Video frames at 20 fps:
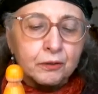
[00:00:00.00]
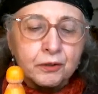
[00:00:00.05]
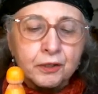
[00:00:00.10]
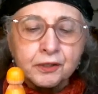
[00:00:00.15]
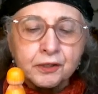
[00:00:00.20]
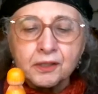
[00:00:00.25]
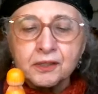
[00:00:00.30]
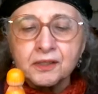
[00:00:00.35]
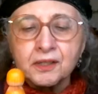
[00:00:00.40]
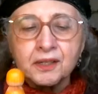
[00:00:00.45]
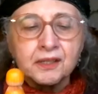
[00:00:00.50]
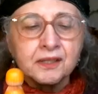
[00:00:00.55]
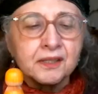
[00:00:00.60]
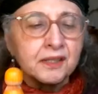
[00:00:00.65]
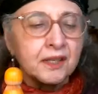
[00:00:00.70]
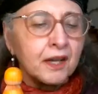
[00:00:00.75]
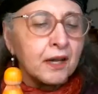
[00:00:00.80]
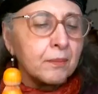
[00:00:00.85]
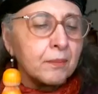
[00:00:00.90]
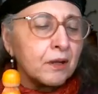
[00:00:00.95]
So this is an
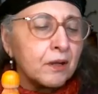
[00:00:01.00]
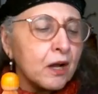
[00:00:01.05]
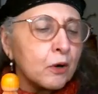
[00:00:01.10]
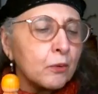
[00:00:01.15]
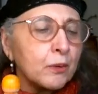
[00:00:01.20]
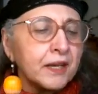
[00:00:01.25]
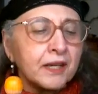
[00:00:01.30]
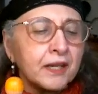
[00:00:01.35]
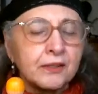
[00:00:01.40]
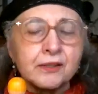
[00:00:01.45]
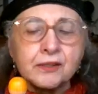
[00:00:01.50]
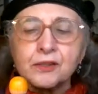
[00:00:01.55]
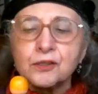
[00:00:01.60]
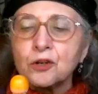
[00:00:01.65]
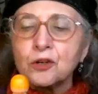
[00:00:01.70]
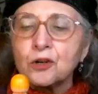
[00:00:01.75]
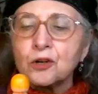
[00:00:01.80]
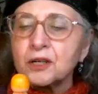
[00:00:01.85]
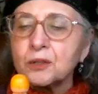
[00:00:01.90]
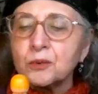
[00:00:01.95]
example how we can
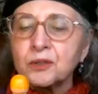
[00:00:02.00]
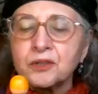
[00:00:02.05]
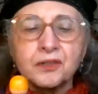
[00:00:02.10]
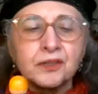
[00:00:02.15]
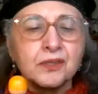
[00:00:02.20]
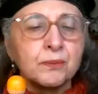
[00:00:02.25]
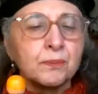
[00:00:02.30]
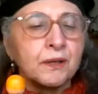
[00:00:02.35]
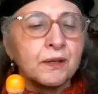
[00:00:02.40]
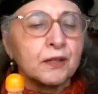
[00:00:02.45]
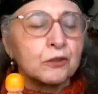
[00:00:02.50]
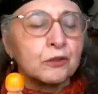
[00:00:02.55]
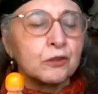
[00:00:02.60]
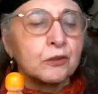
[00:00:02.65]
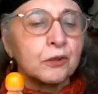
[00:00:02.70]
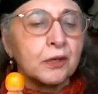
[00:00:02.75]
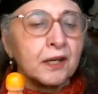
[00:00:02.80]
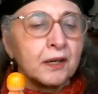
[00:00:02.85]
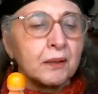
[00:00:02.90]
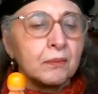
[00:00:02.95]
start with the
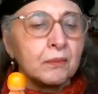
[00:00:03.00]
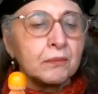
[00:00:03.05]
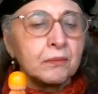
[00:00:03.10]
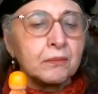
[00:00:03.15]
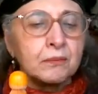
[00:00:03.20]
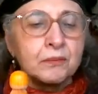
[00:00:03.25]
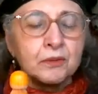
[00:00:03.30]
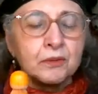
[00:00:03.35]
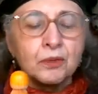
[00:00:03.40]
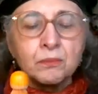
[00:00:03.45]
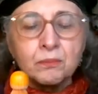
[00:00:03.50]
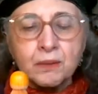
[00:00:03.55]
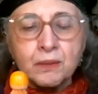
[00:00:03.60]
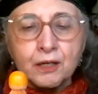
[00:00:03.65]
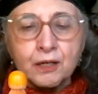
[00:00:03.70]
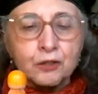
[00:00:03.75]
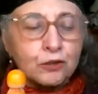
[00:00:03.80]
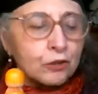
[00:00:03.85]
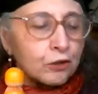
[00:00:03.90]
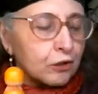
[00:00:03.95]
spectrogram to
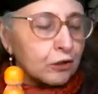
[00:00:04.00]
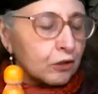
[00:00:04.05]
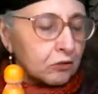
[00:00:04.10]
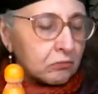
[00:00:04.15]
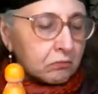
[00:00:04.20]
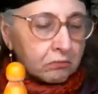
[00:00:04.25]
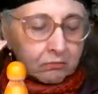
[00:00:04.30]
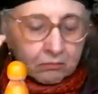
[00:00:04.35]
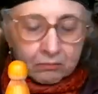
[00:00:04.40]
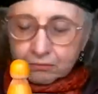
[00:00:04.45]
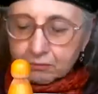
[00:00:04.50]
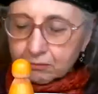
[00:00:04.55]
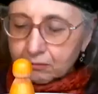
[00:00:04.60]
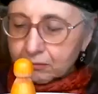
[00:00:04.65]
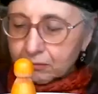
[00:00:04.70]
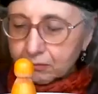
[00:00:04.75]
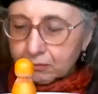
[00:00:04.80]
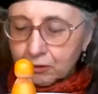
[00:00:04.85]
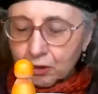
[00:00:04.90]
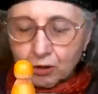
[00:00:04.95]
measure
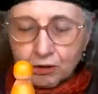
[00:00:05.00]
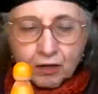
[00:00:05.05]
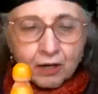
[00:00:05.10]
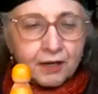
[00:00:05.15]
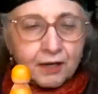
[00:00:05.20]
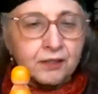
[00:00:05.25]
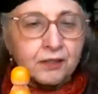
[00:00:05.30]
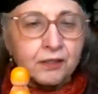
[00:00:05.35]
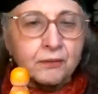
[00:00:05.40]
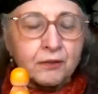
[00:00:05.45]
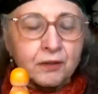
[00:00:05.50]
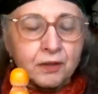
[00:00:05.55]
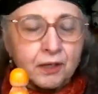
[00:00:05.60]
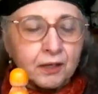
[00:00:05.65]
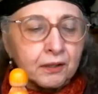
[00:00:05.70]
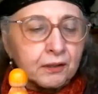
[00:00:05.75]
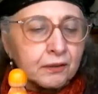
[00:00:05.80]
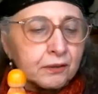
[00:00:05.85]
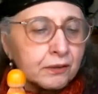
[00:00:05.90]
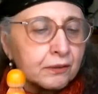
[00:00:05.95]
all kinds of
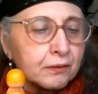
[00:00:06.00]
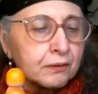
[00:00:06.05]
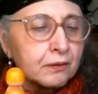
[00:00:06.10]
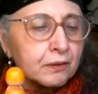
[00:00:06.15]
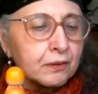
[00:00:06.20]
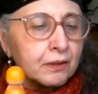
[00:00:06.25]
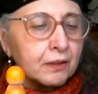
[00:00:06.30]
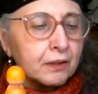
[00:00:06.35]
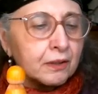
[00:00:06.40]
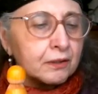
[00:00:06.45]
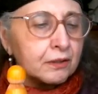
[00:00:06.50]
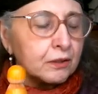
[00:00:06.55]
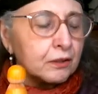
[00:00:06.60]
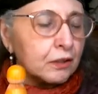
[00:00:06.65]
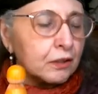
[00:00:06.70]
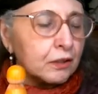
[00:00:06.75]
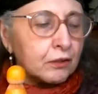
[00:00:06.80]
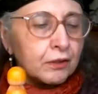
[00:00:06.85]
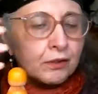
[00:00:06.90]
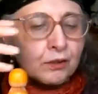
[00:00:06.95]
things, to
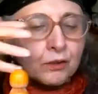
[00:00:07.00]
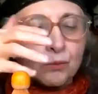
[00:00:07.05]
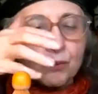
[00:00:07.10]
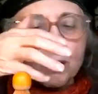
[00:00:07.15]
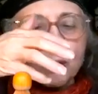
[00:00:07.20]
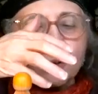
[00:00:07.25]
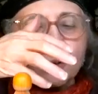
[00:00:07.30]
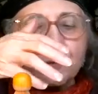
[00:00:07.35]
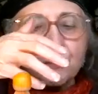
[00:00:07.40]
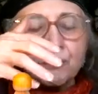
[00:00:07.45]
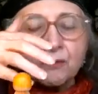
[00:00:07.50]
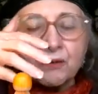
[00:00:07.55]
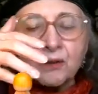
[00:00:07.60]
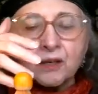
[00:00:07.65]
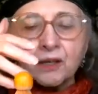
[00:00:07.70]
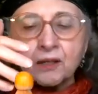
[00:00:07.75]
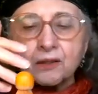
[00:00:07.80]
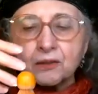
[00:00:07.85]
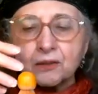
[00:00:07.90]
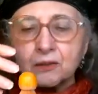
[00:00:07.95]
notice where we
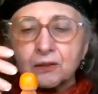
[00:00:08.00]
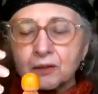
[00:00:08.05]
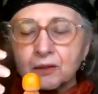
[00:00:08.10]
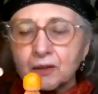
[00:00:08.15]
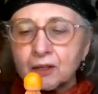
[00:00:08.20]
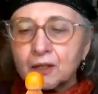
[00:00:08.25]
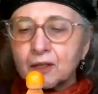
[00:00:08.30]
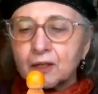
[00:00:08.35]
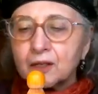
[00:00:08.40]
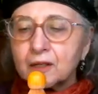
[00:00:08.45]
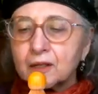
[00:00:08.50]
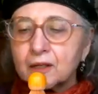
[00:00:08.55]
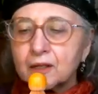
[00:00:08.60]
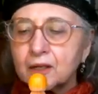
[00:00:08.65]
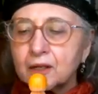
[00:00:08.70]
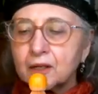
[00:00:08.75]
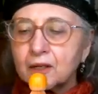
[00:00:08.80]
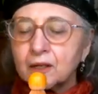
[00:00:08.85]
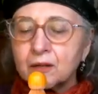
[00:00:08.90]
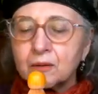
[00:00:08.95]
fit
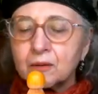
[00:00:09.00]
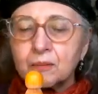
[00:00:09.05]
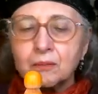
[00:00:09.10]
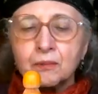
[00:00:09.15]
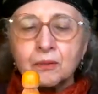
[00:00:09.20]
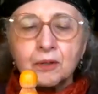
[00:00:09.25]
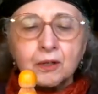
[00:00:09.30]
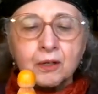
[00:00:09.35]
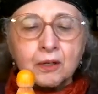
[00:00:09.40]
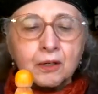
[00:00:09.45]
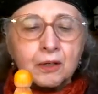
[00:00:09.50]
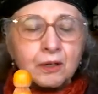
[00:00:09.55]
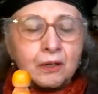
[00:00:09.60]
on